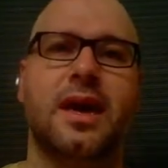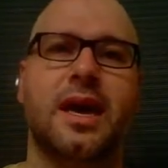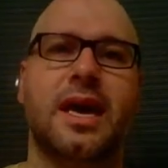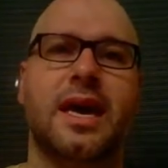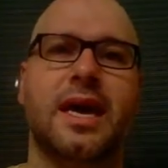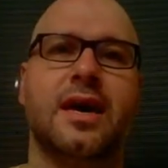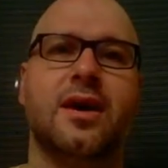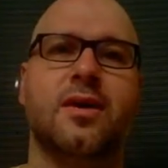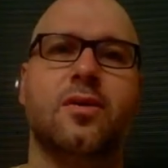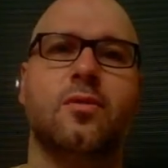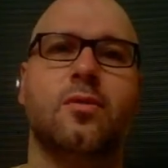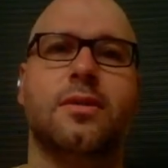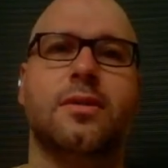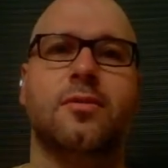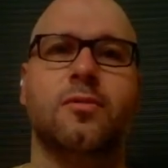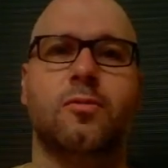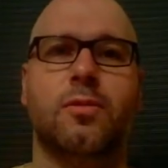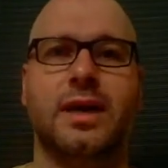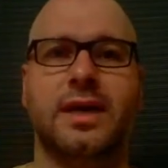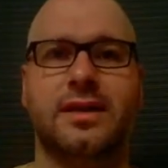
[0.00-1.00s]
And
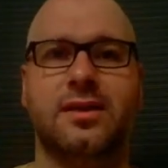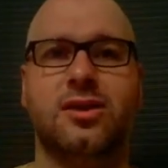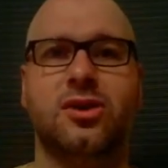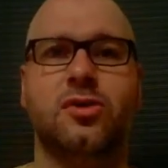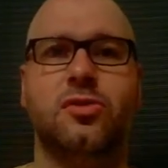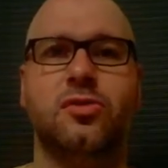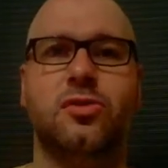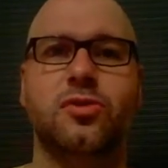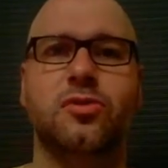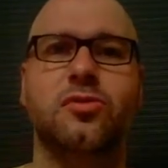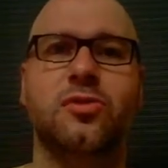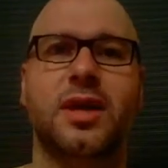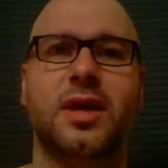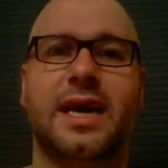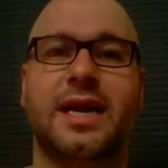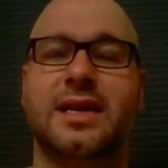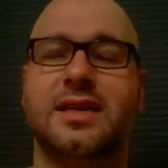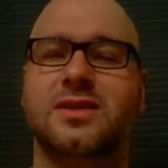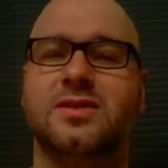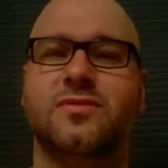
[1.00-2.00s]
the way that you do
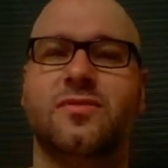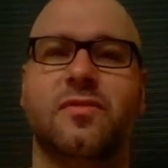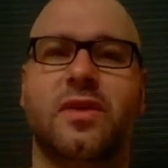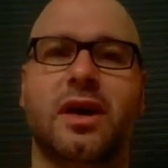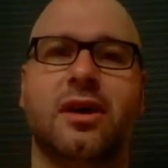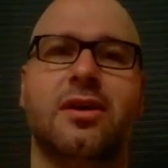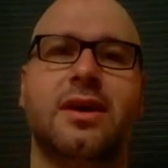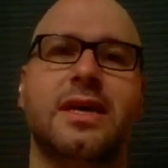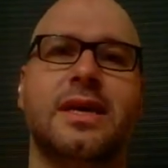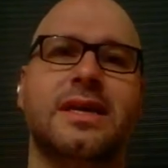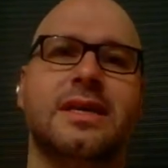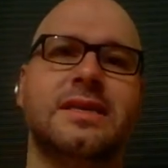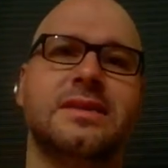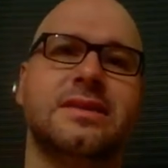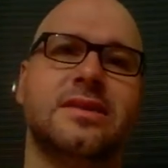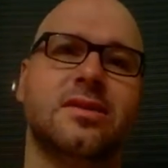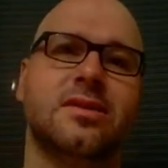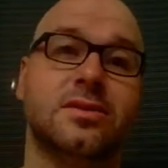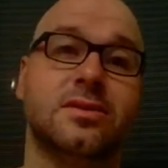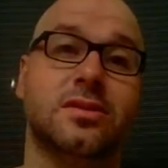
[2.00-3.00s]
that, it's very
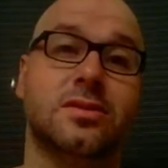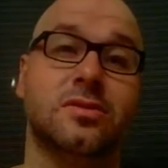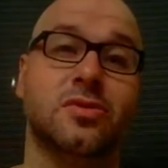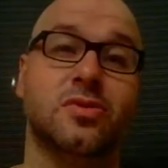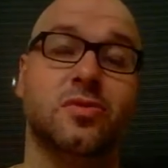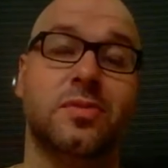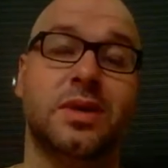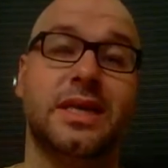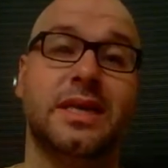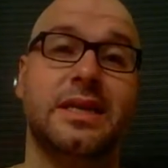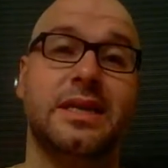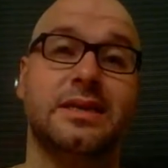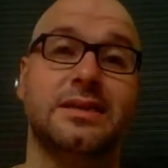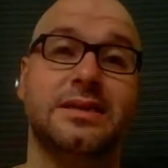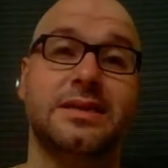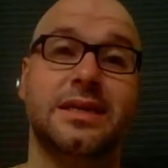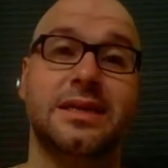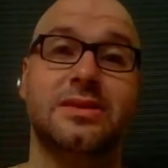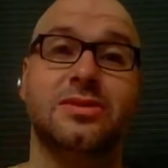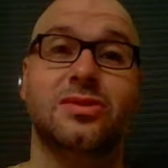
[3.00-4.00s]
easy on social media
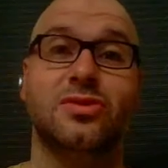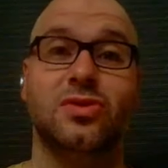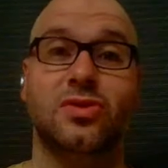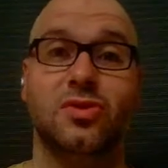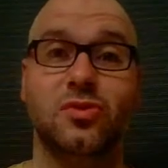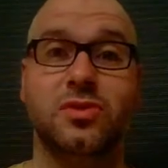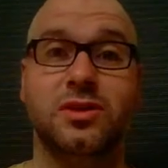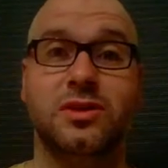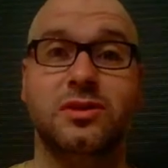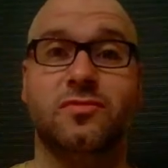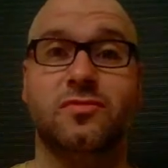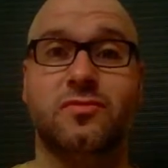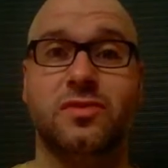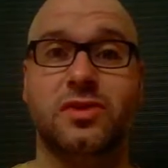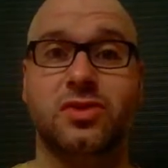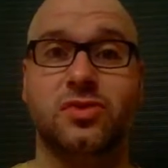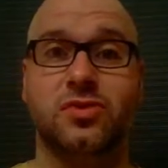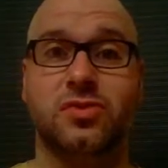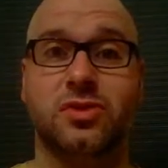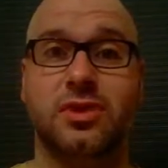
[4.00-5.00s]
today to do this
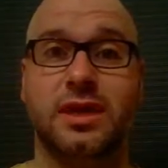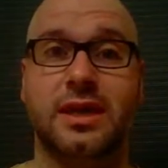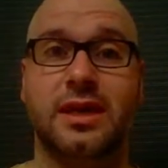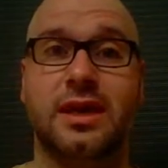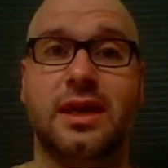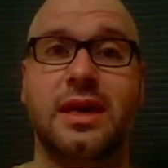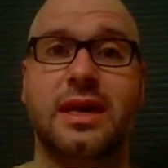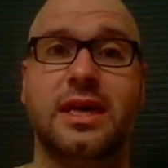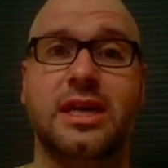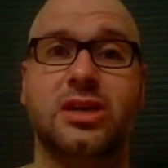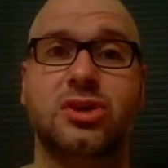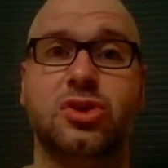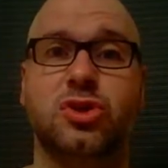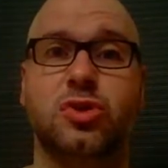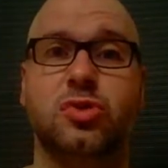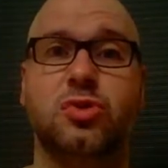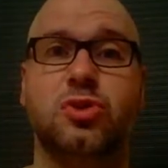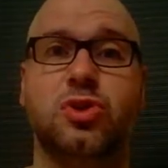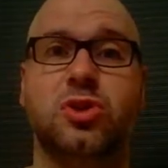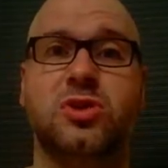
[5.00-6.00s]
visually, is
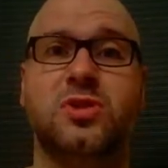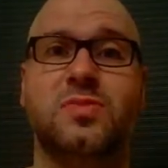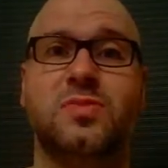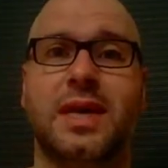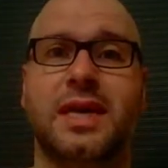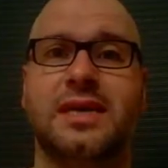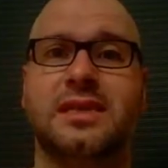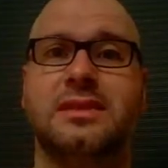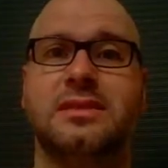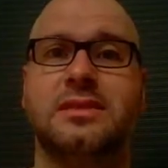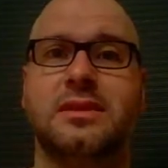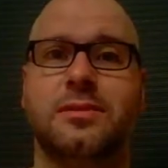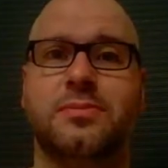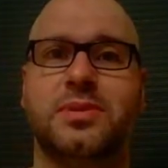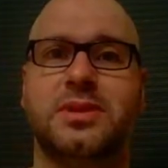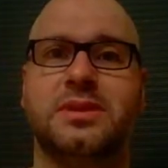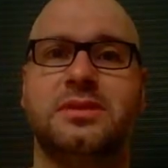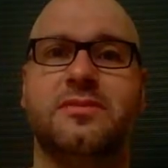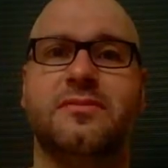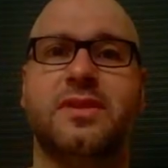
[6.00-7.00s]
you just make
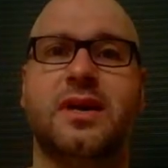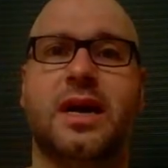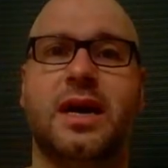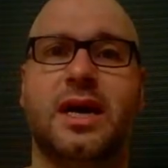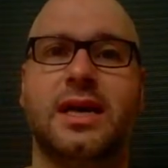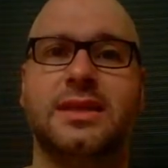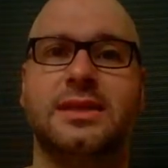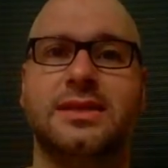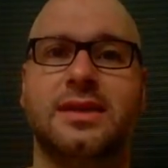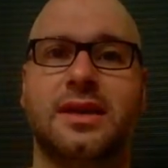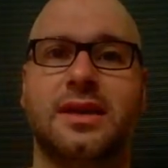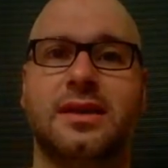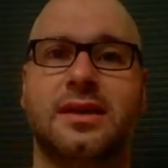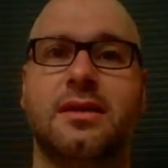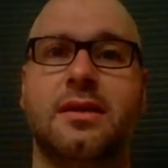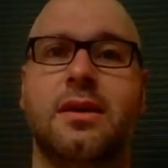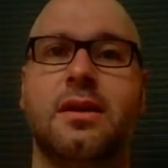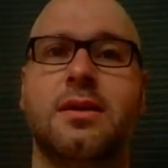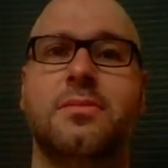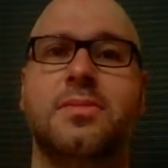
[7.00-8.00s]
snippets of content,
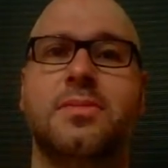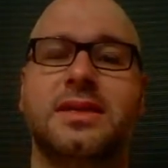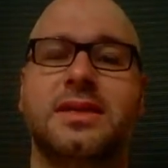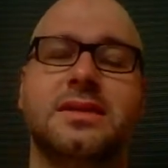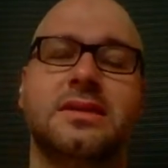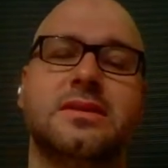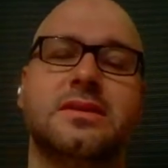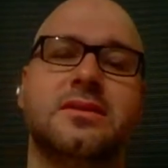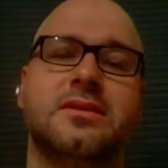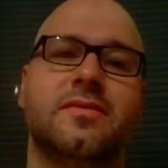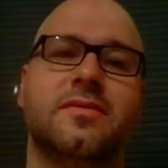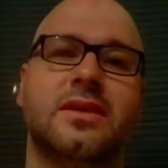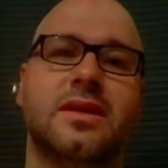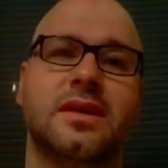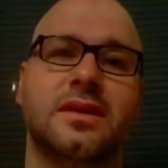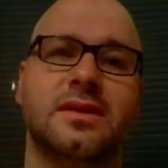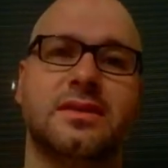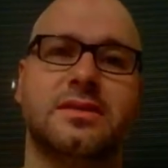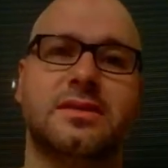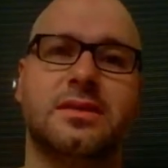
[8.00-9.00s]
pieces of
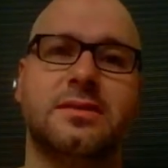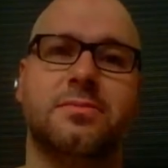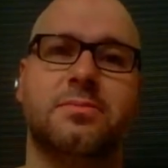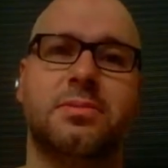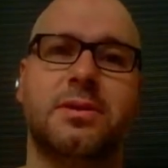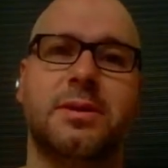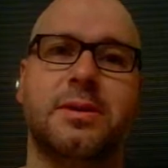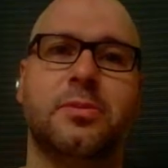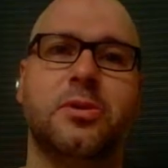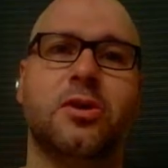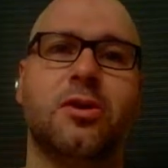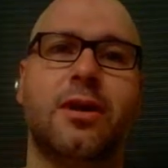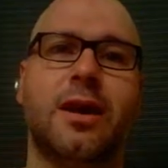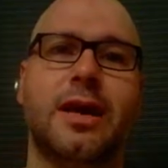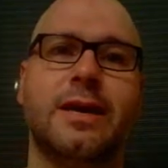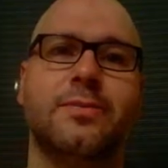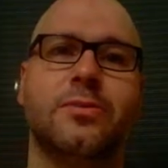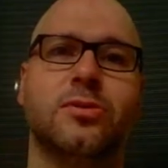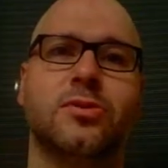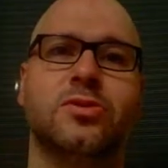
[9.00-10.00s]
things that people are
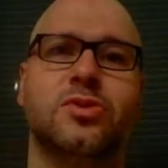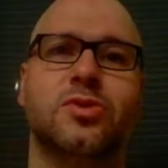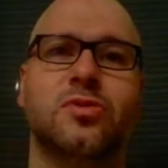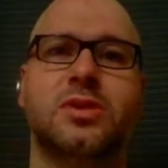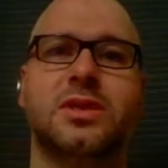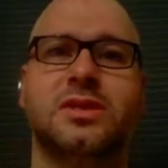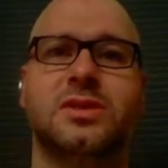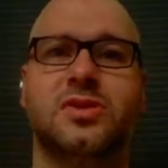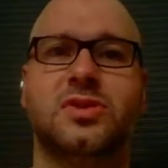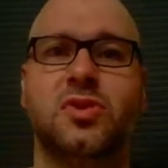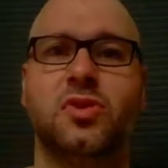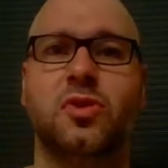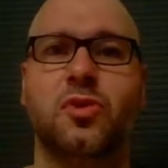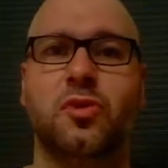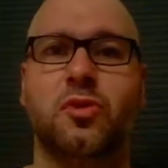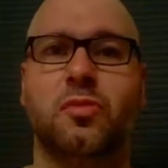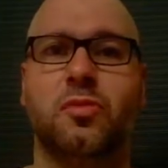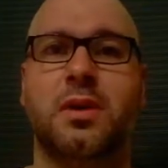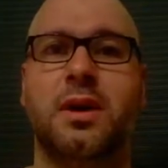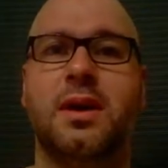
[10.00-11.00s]
able to
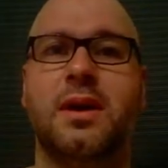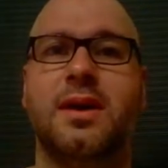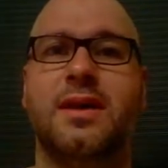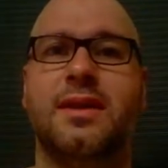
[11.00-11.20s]
consume